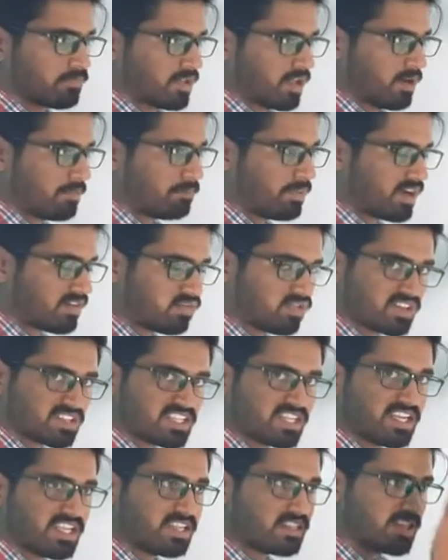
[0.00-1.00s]

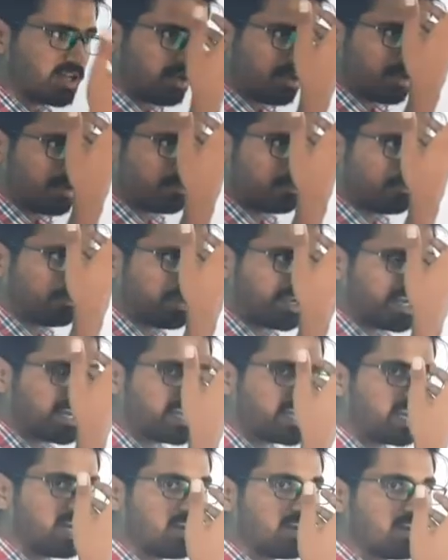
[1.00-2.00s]
perforation in the
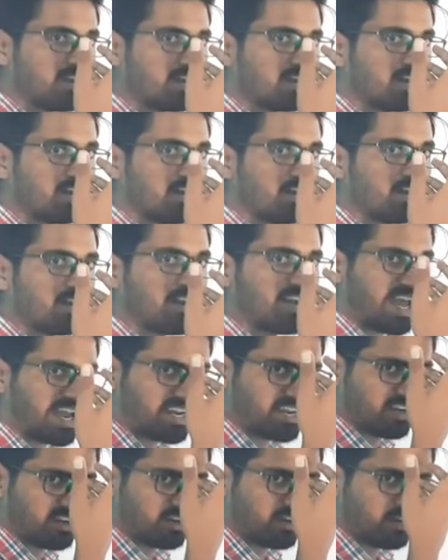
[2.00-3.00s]
medial
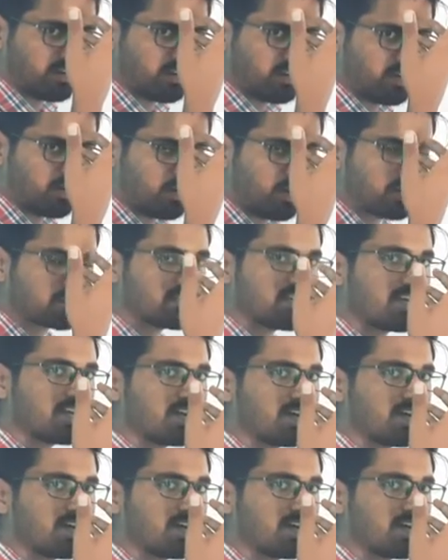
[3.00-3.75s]
line of the